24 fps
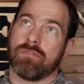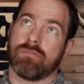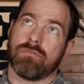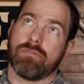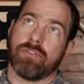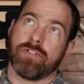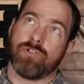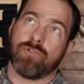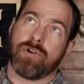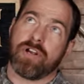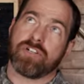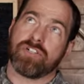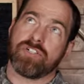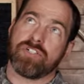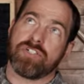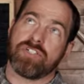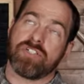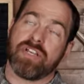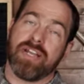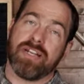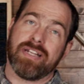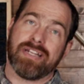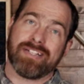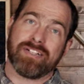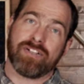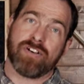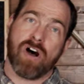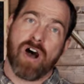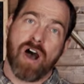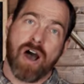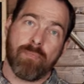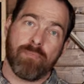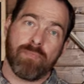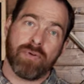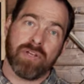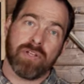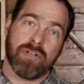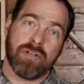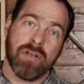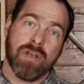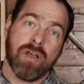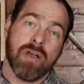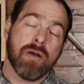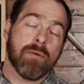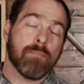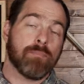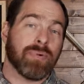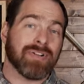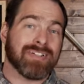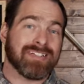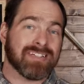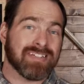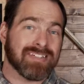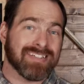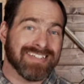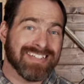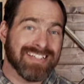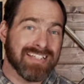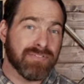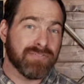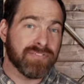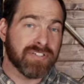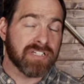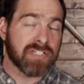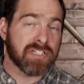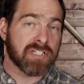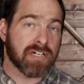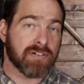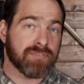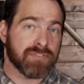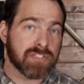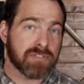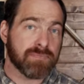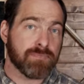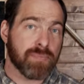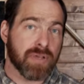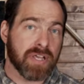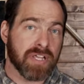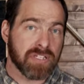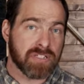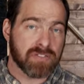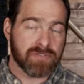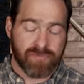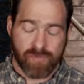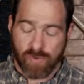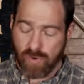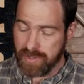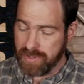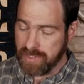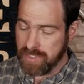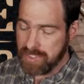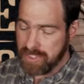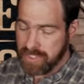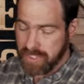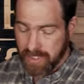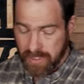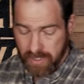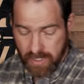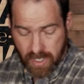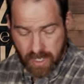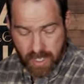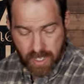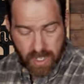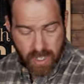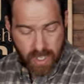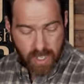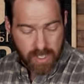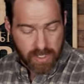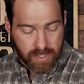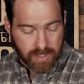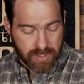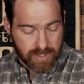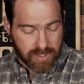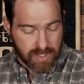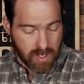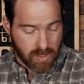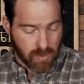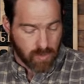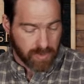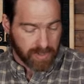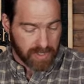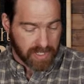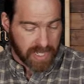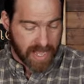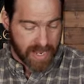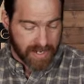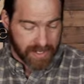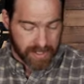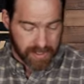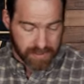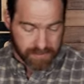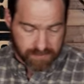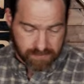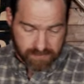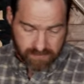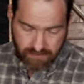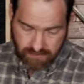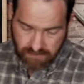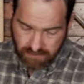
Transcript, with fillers: The directions say to top it, but to leave enough space for the gin. So we'll add in